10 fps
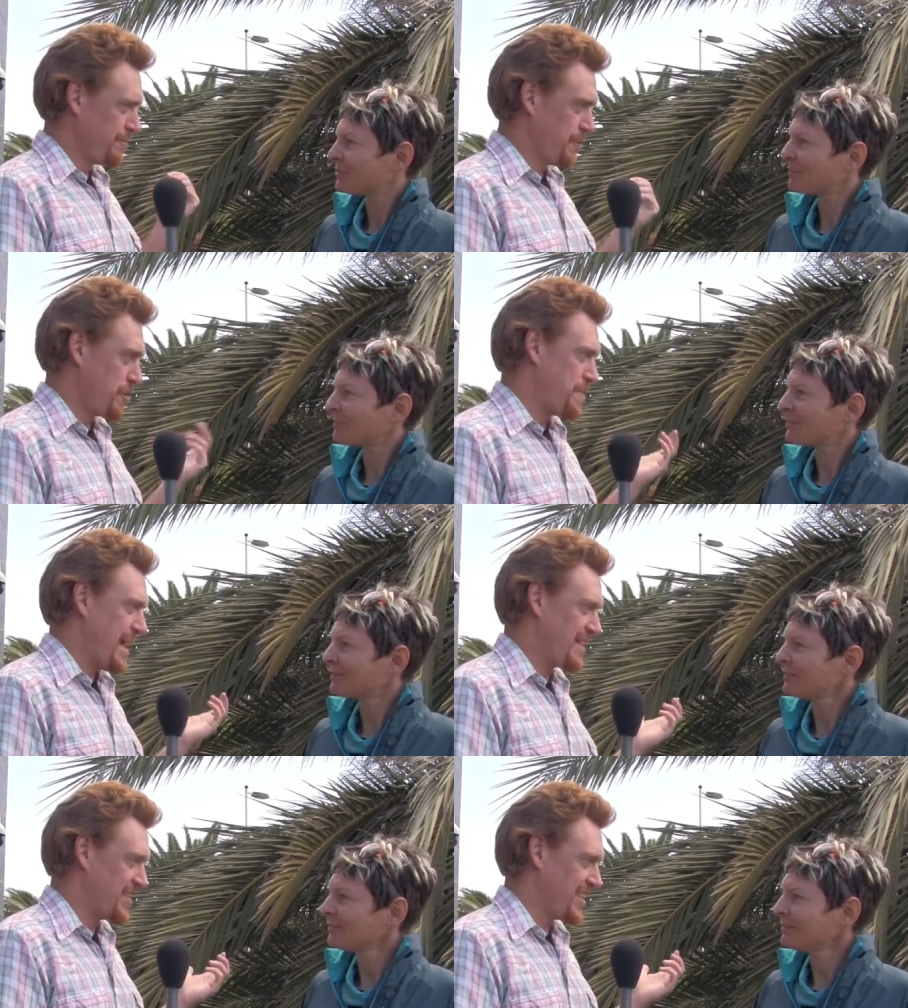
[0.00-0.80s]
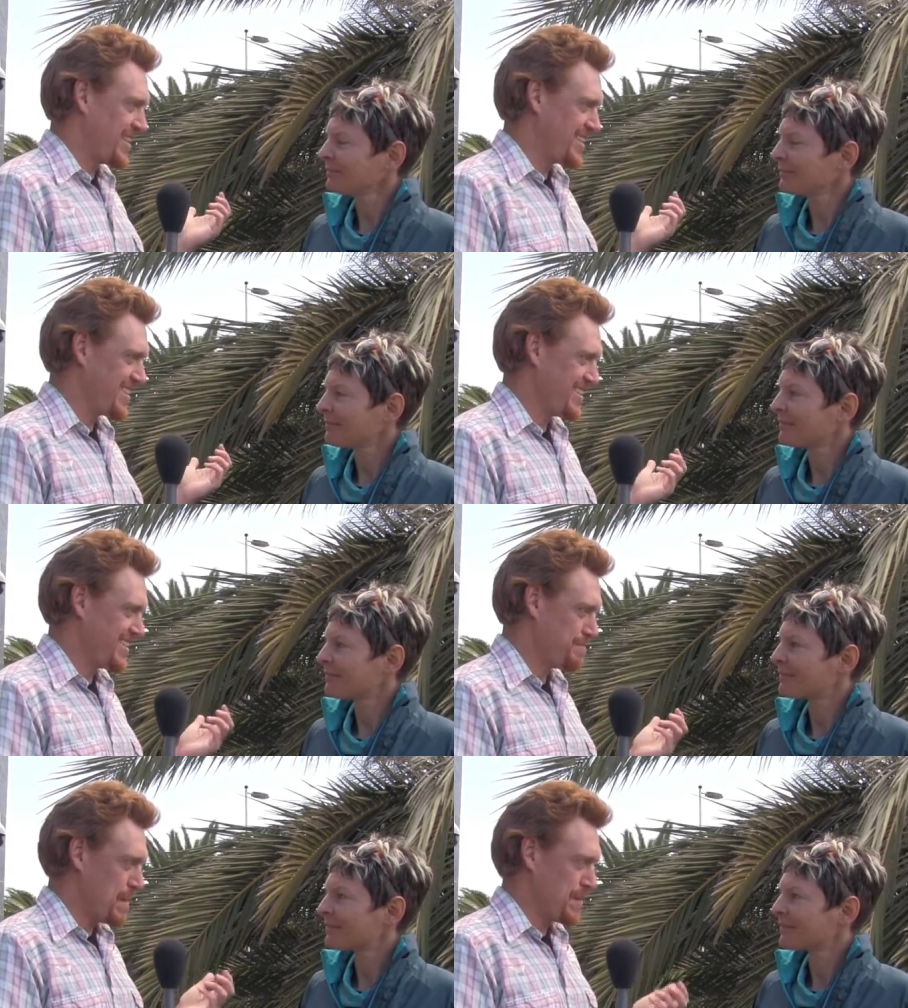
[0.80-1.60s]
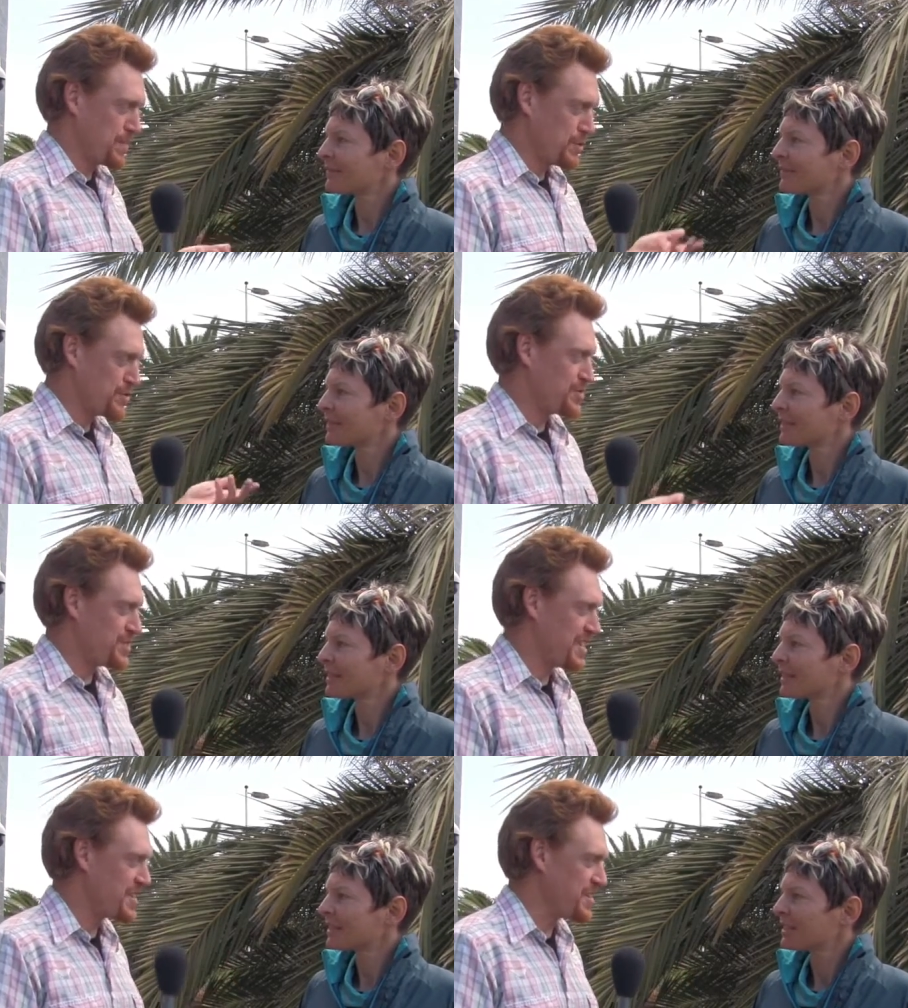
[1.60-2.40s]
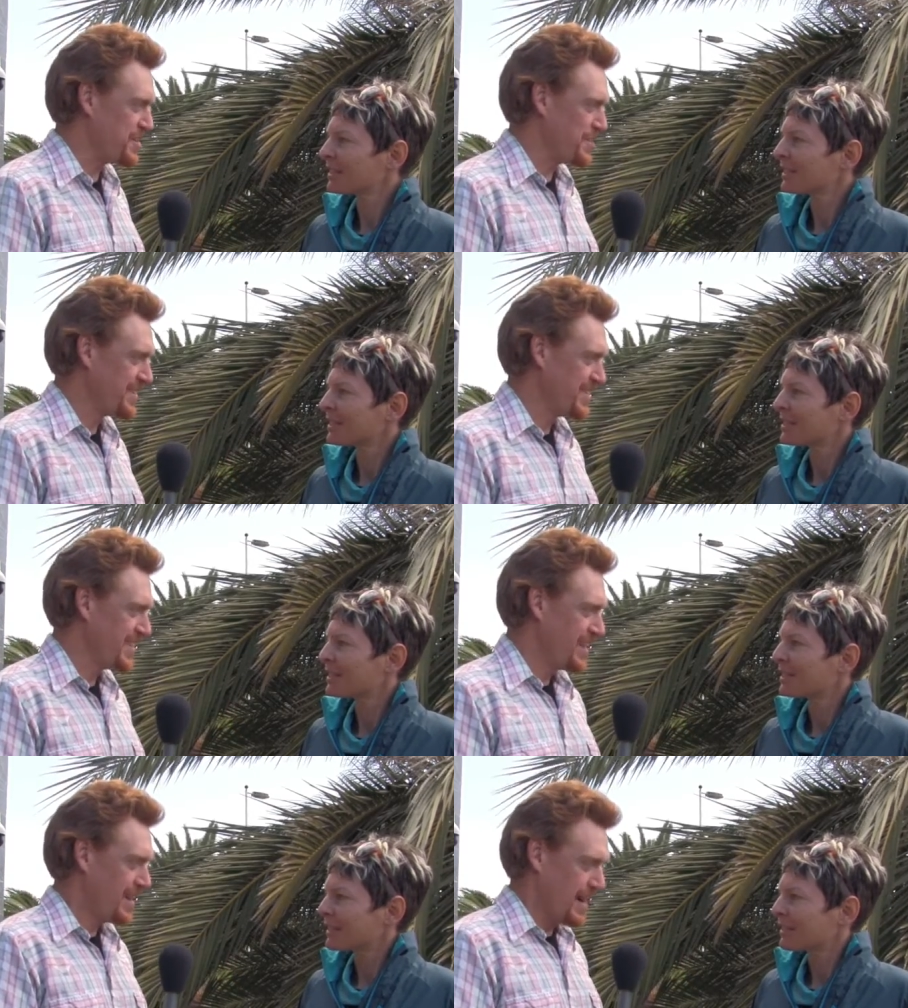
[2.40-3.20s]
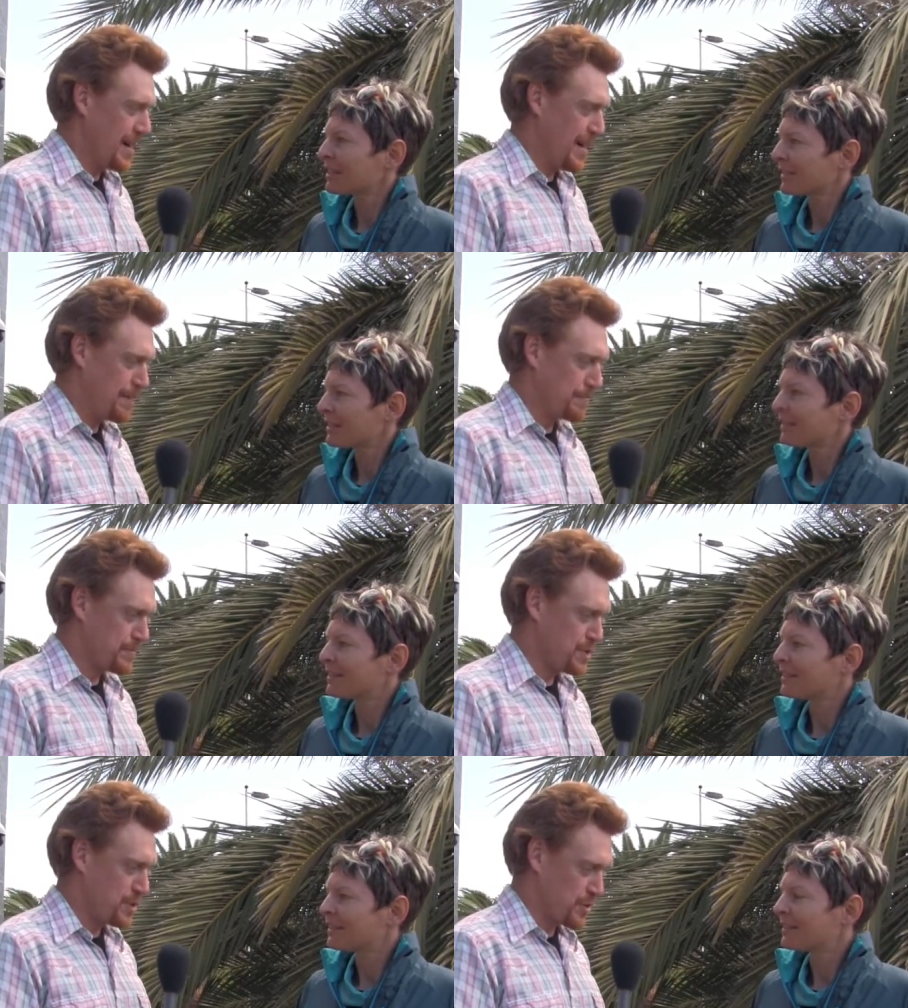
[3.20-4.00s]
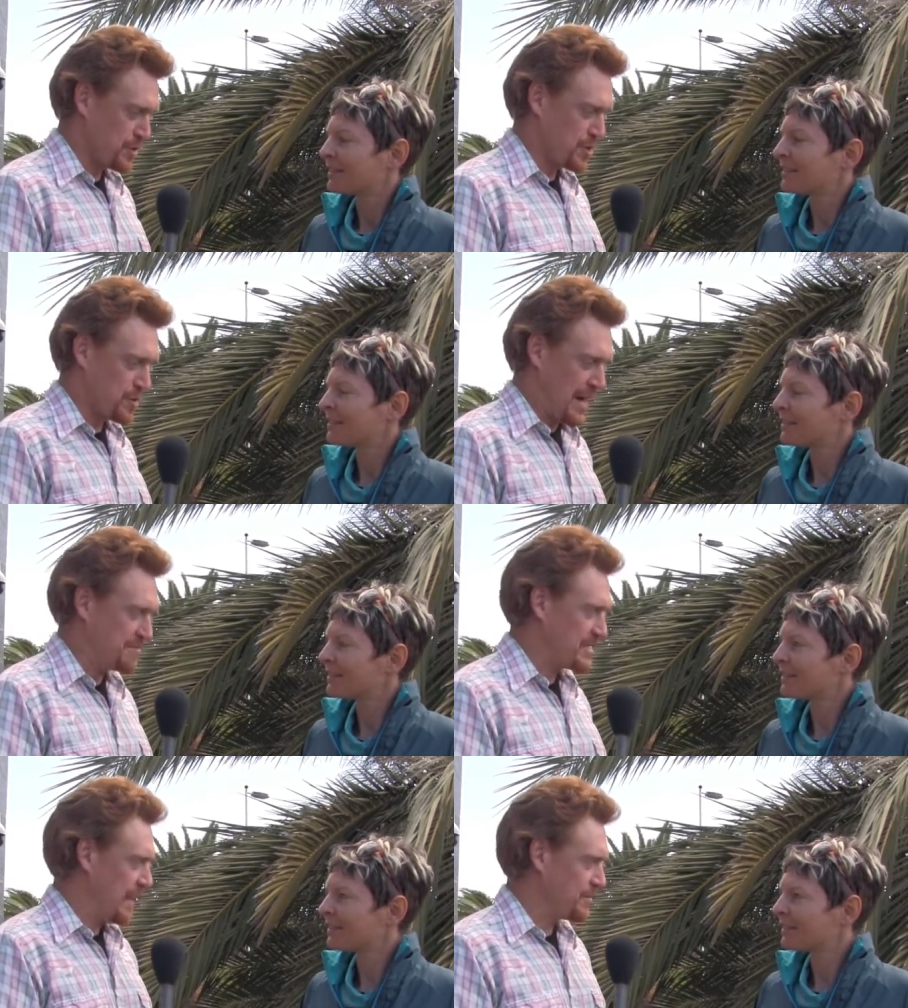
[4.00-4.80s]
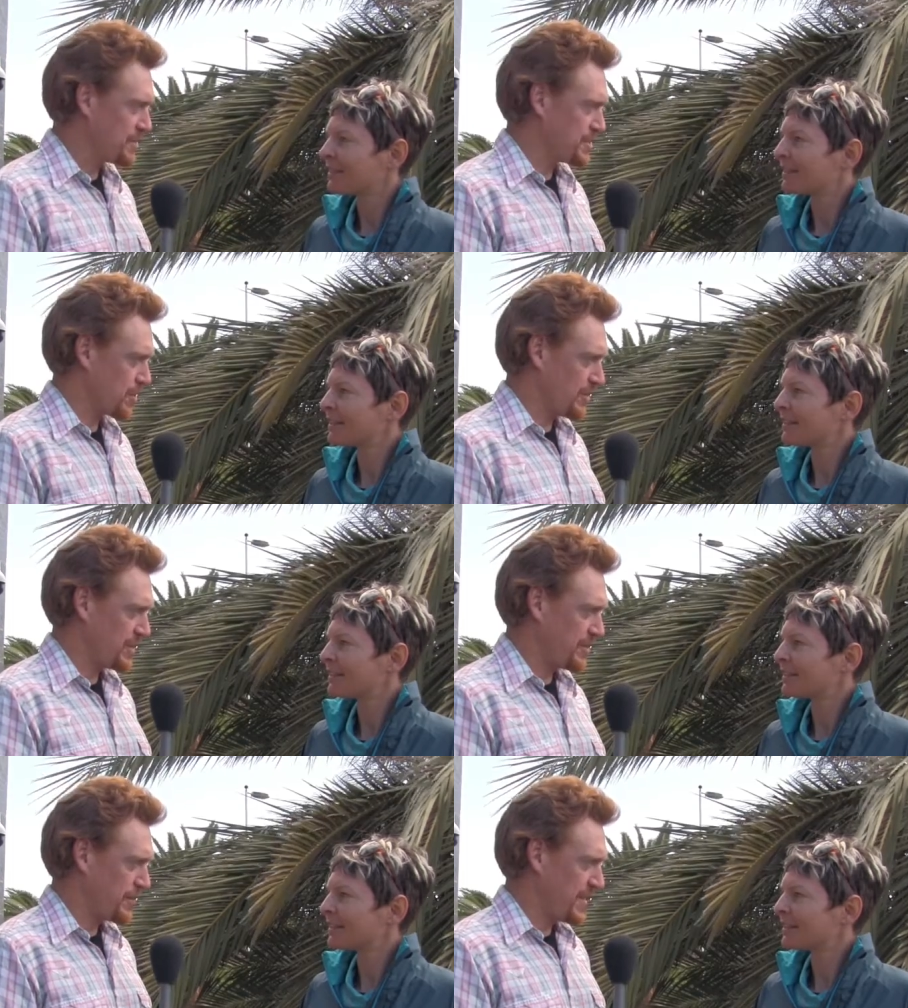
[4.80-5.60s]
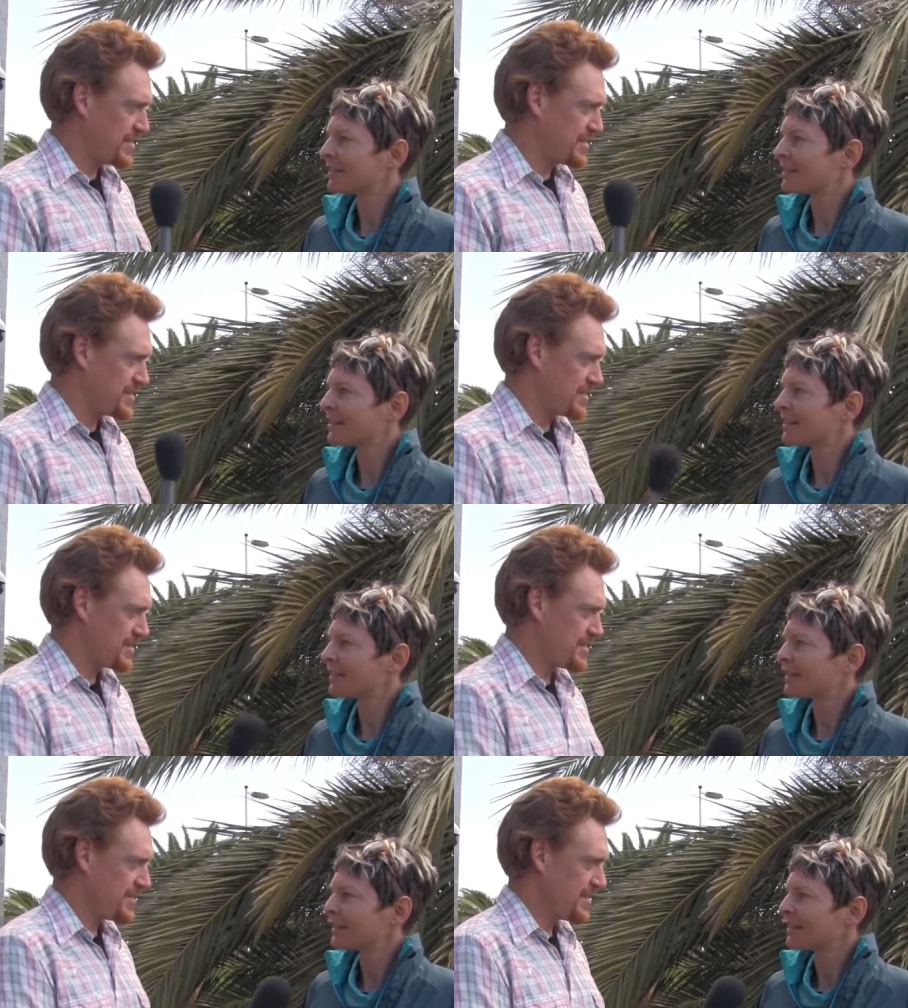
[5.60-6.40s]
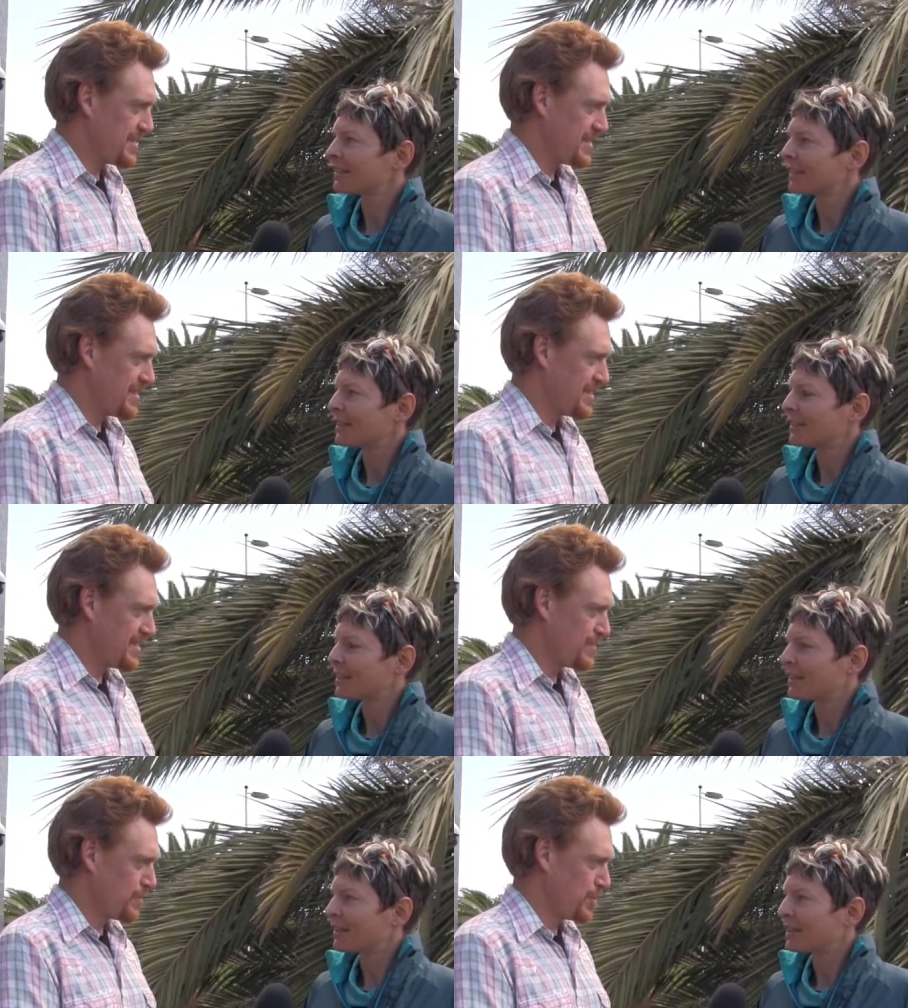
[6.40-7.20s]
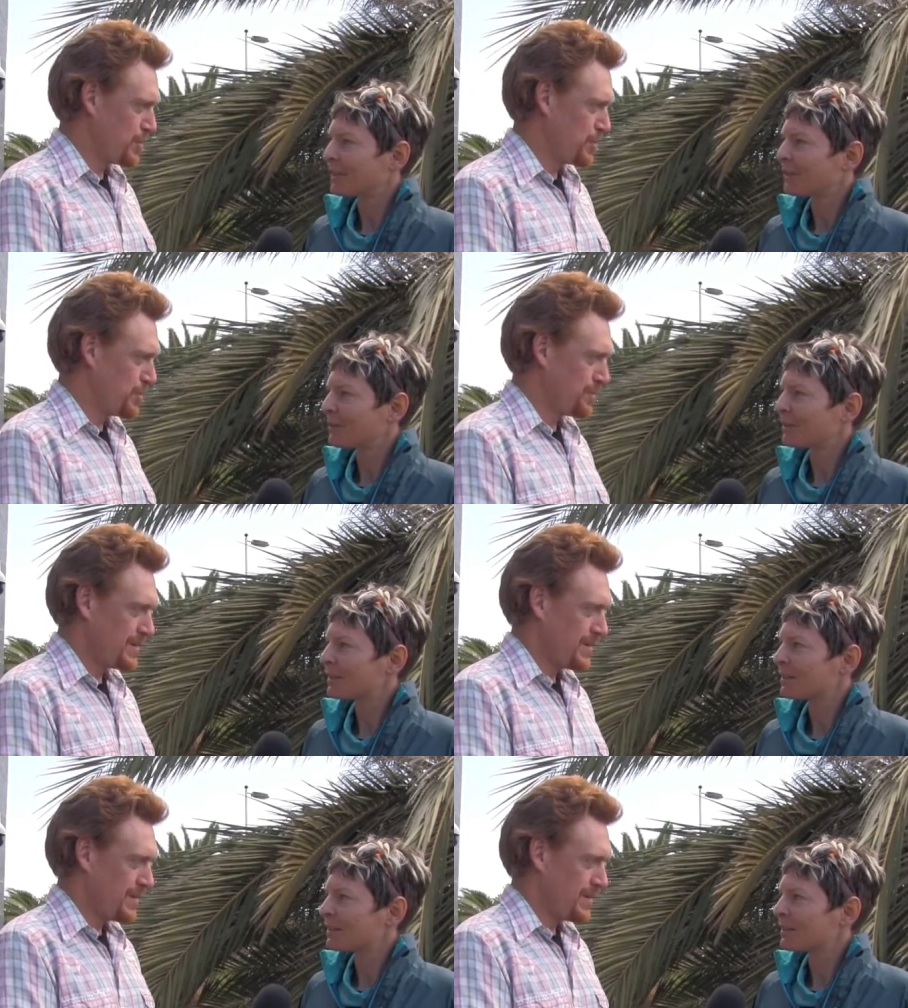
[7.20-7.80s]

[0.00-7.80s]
Speaker 1: further back than I maybe am used to seeing you. Uh, did, so, did you have doubts early in the race? Were you?